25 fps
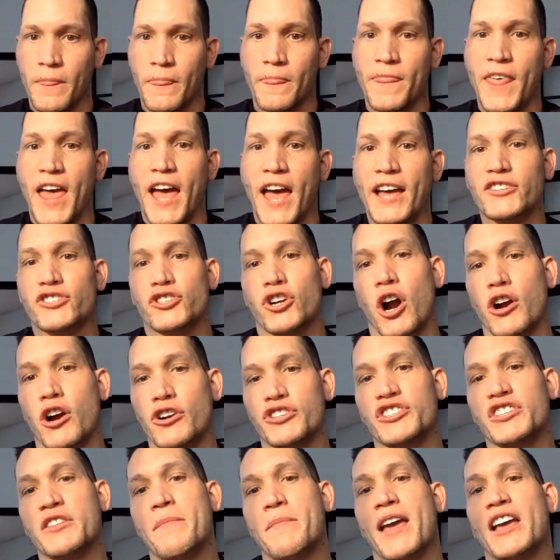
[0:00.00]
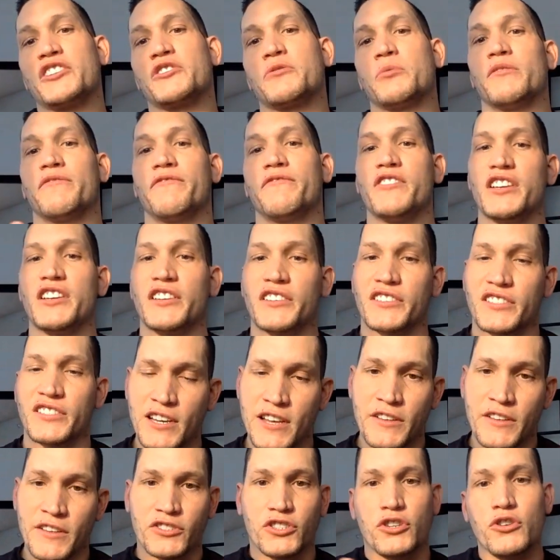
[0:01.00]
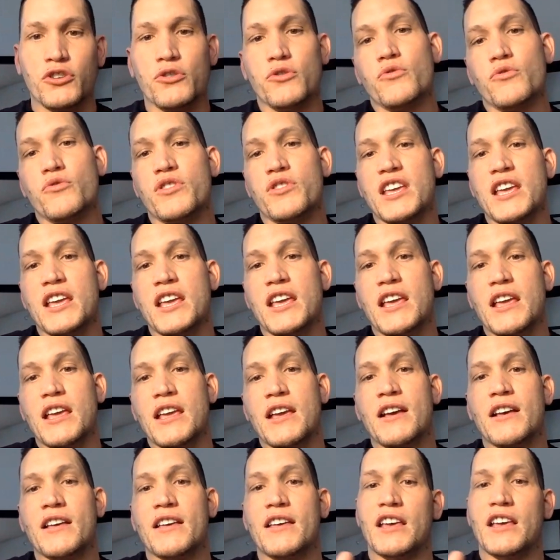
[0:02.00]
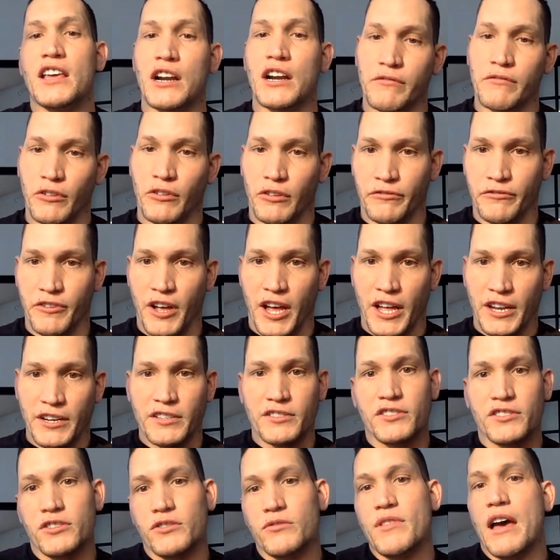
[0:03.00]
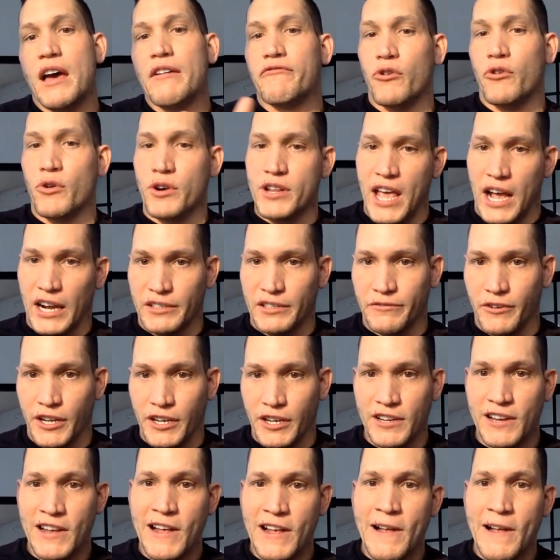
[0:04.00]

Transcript: that charges the management fees to the interval fund, to that 40 Act fund.